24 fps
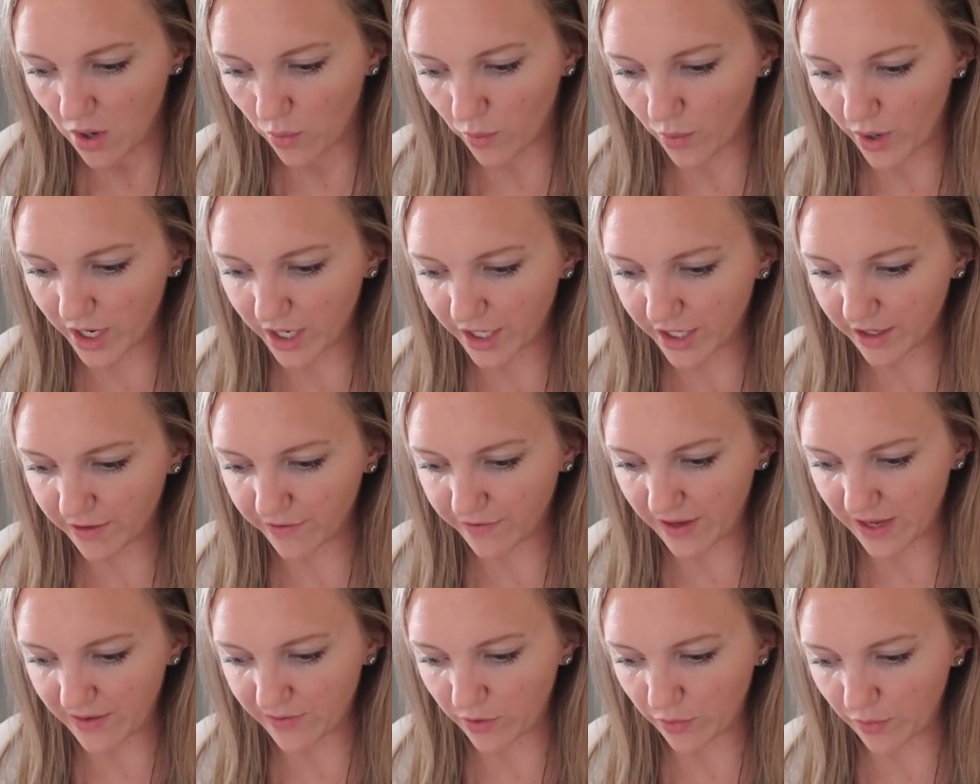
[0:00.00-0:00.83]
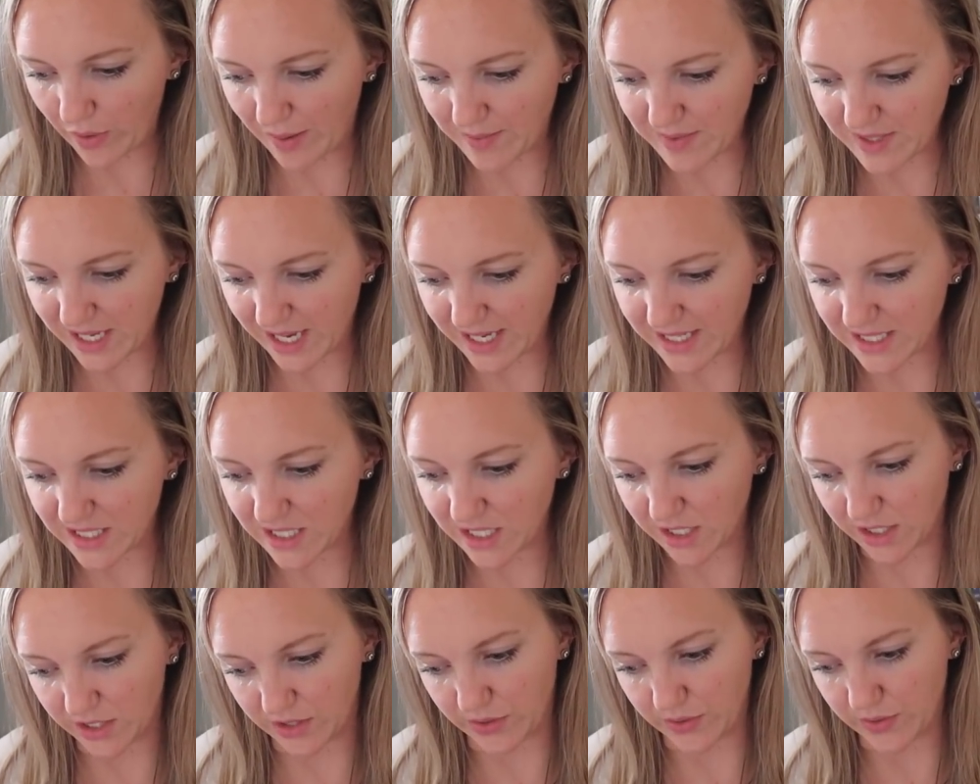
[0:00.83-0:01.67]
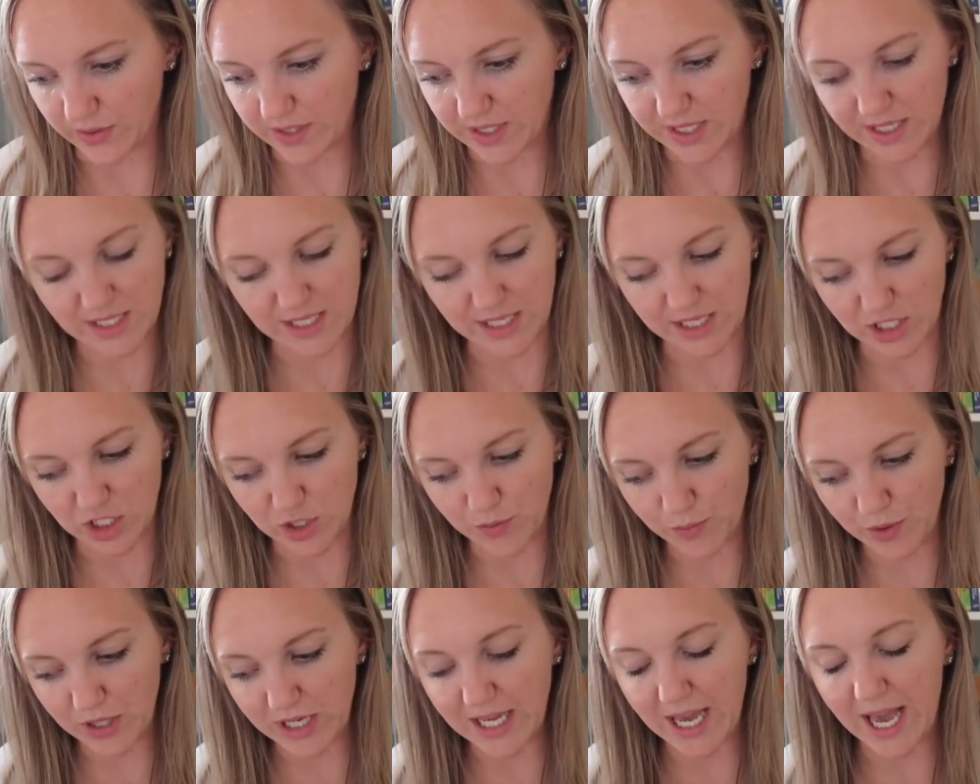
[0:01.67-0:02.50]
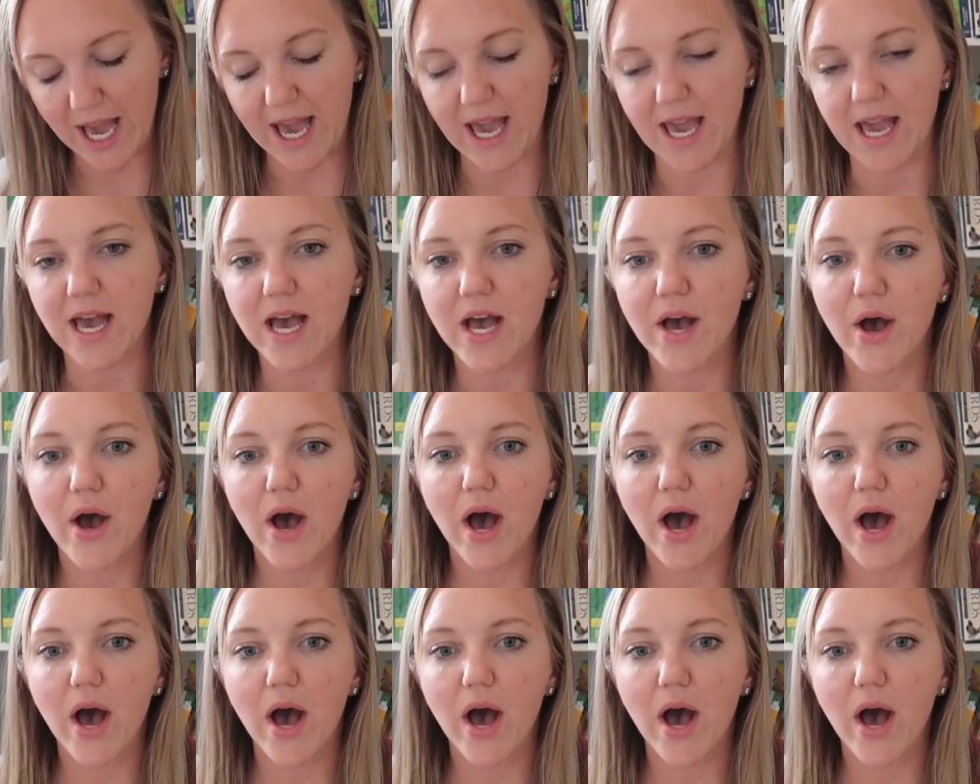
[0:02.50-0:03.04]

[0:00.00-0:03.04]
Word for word: What are your favorite websites to use to teach pre-K?